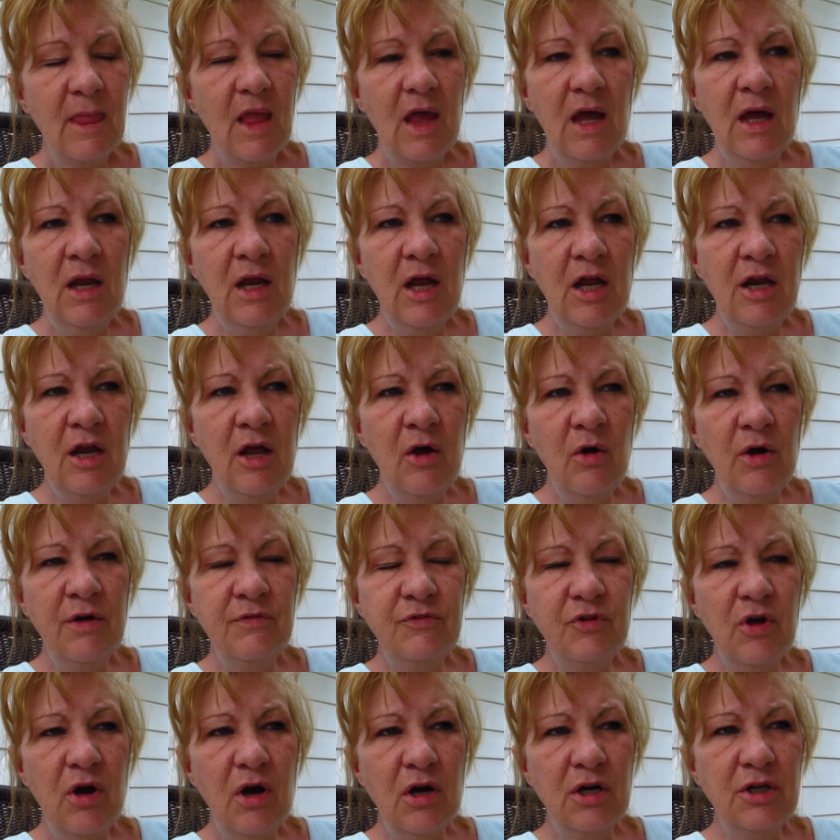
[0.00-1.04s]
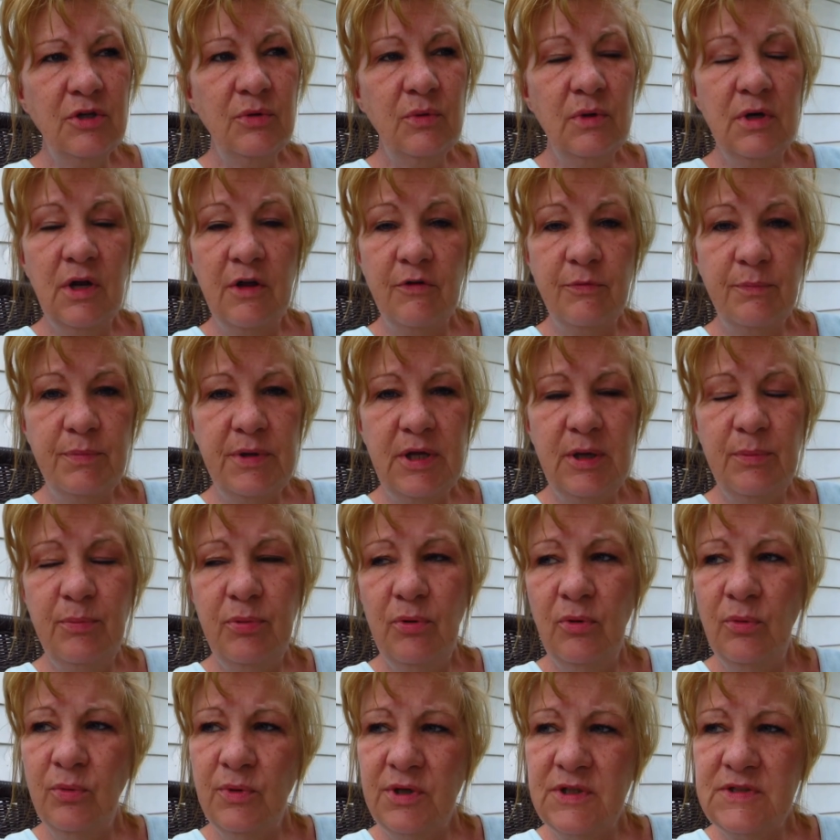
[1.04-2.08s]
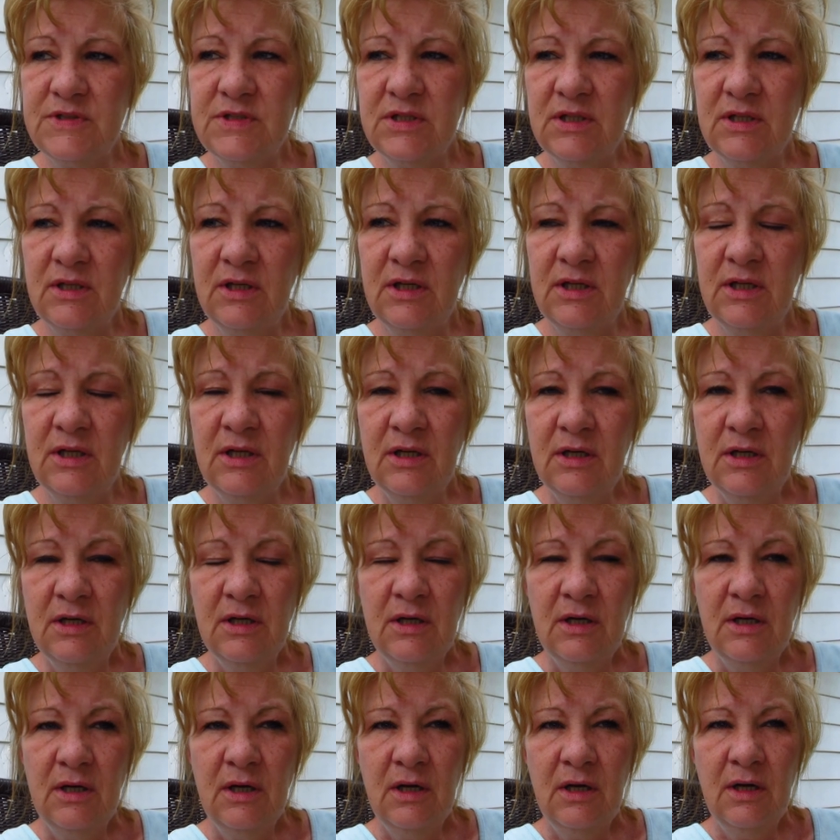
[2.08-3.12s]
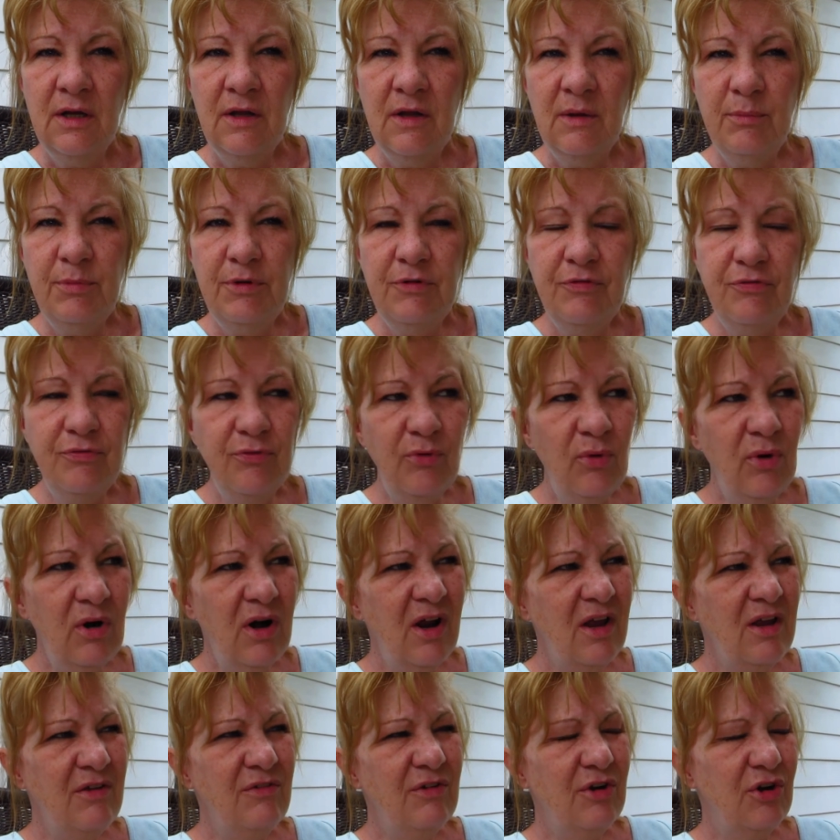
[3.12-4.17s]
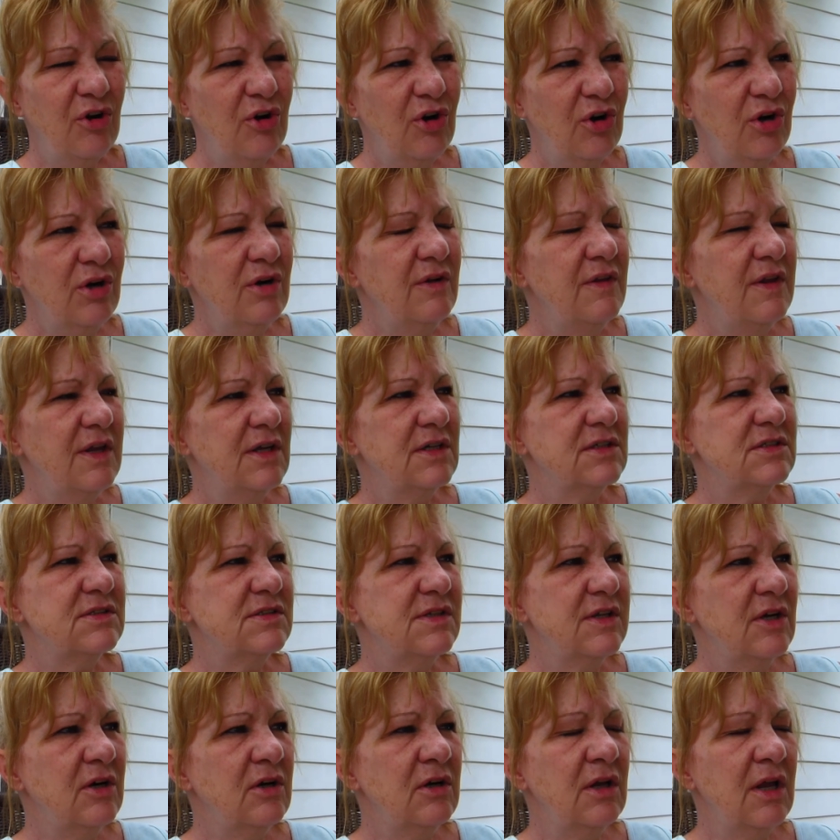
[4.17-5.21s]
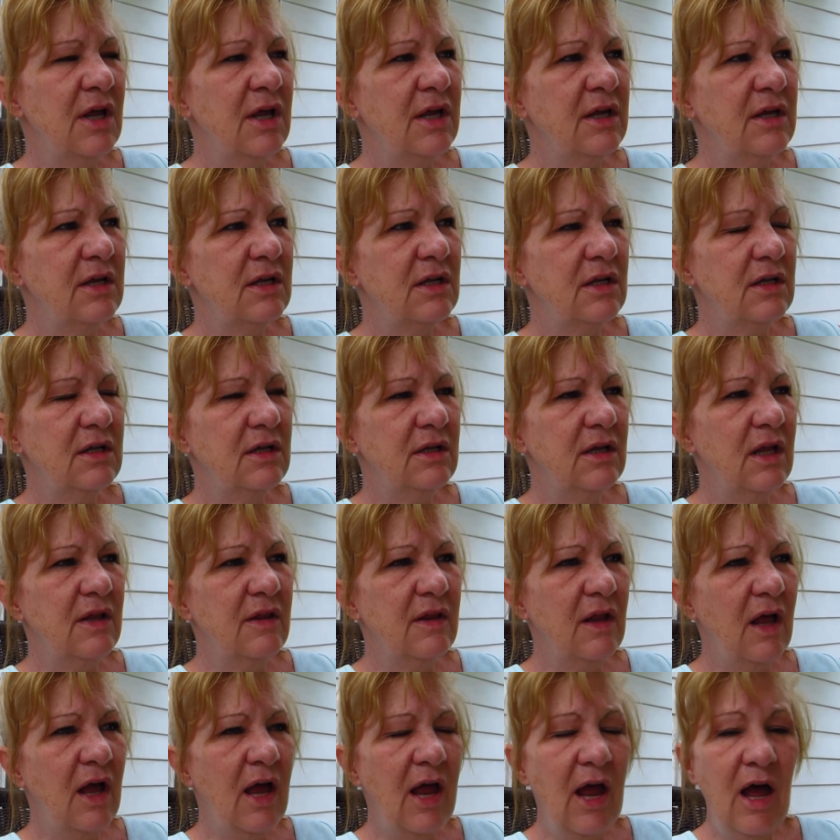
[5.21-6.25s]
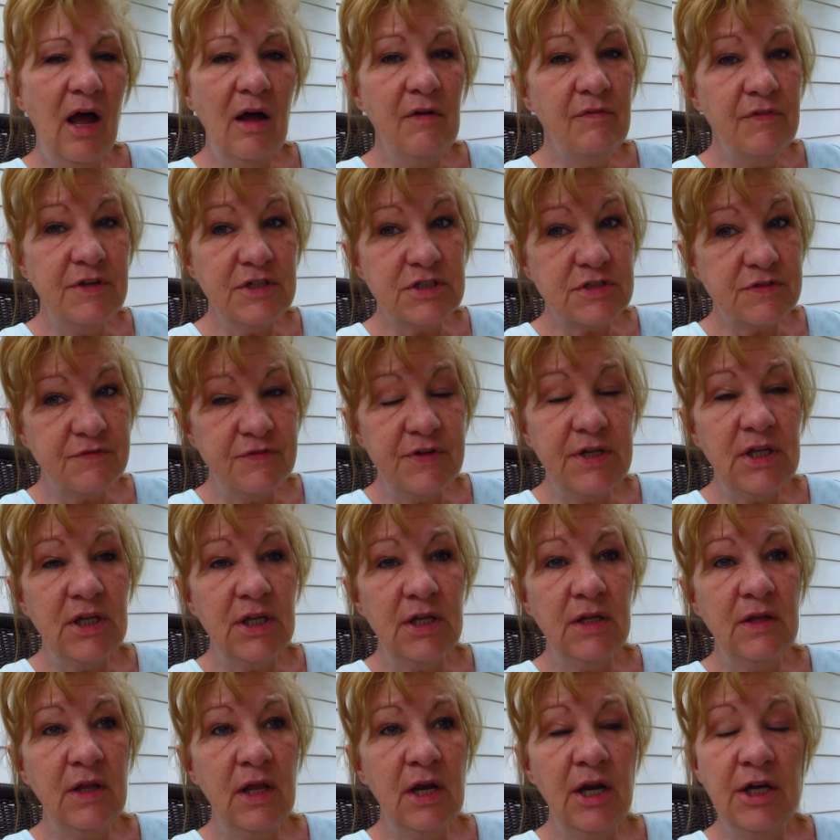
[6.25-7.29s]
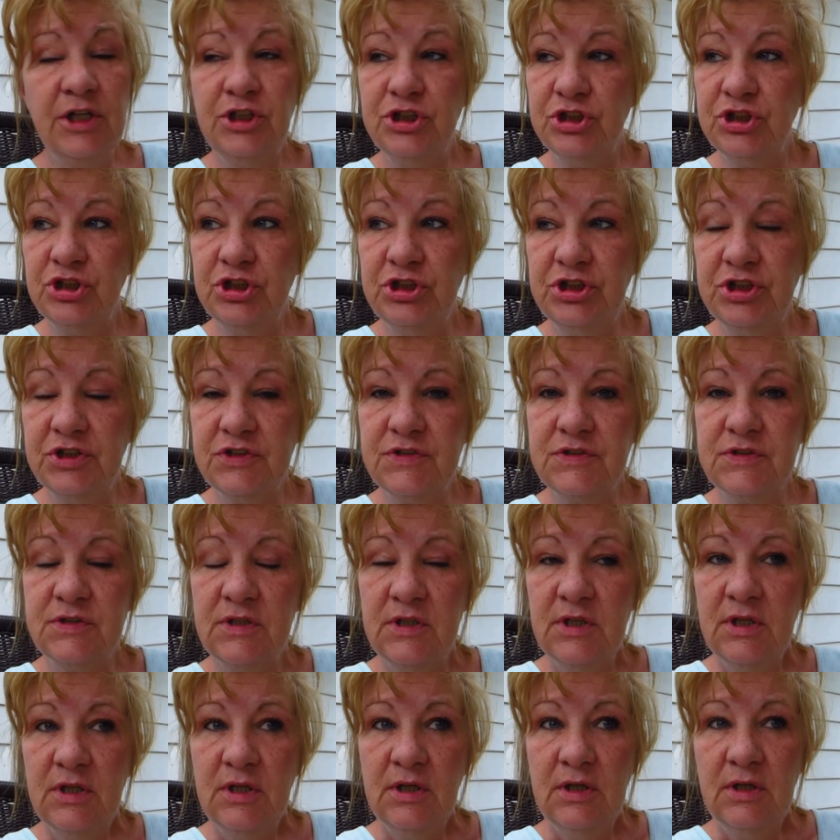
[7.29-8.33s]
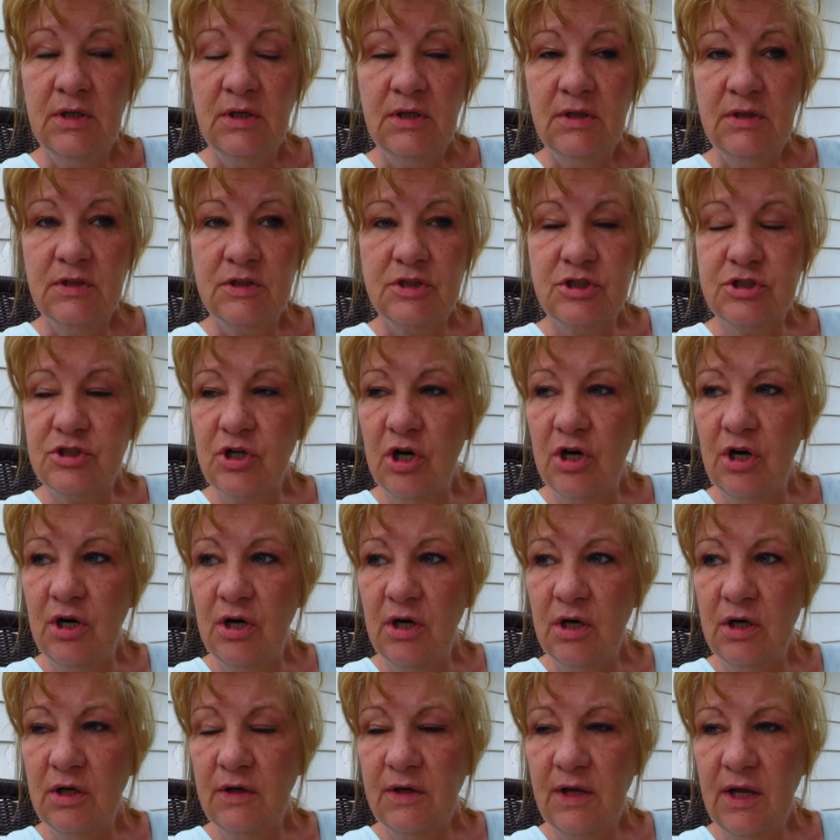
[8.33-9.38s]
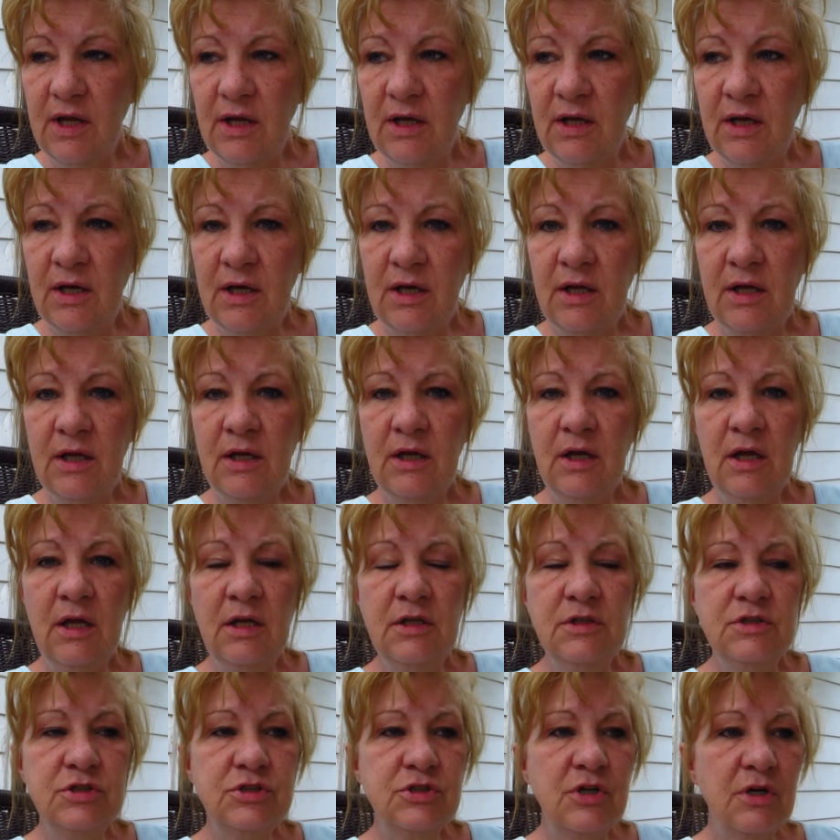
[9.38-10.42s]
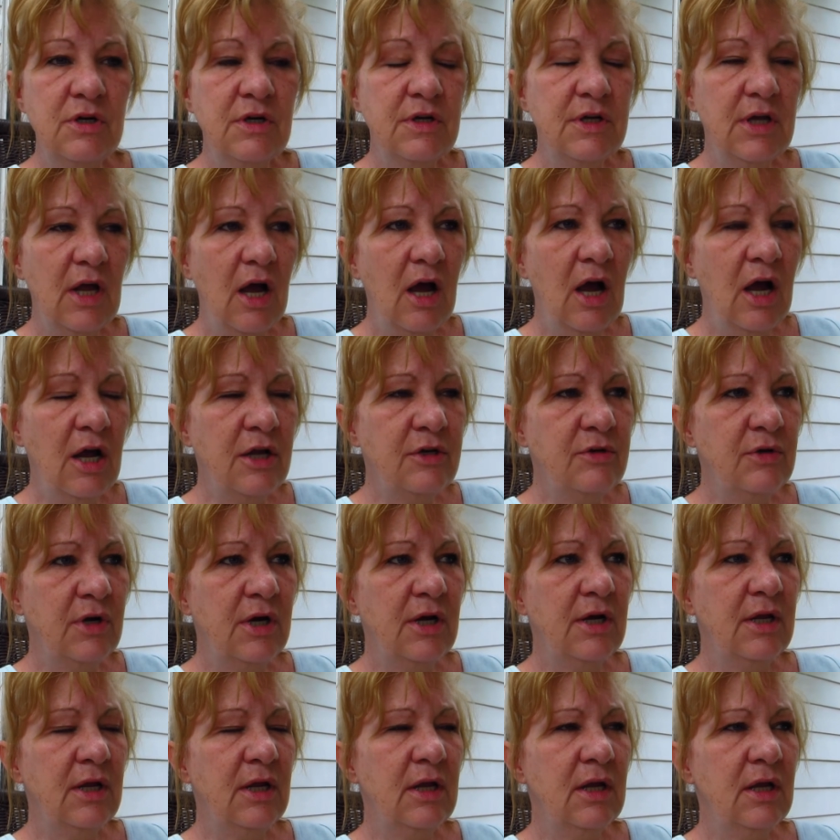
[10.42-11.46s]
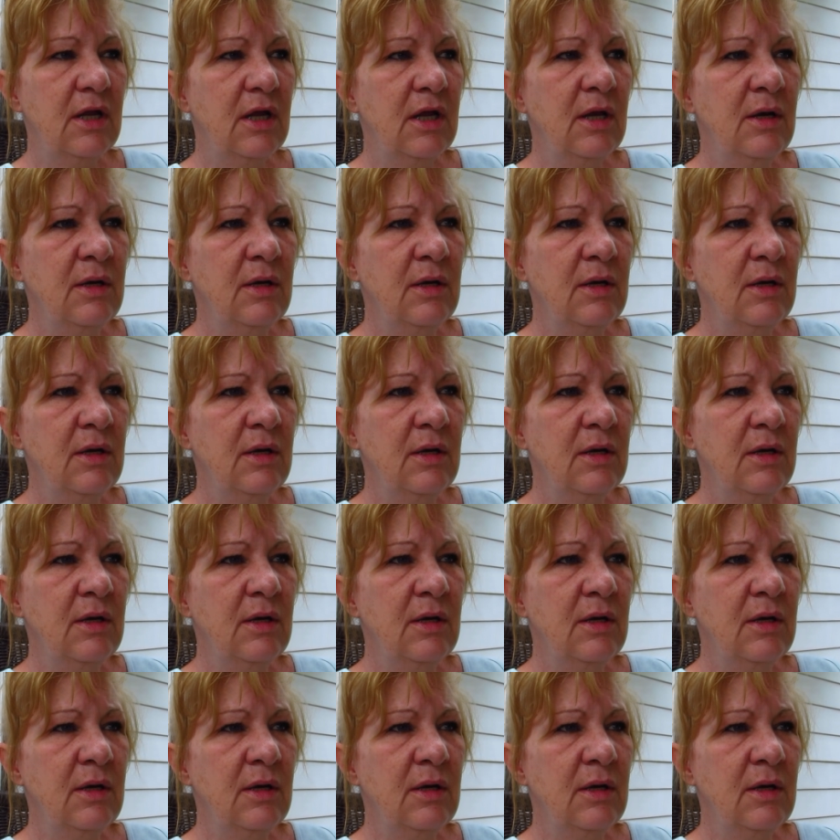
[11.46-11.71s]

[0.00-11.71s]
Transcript: And I know I've talked to enough people recently before I even heard this, they're like, have this feeling that I should just start canning and start dehydrating.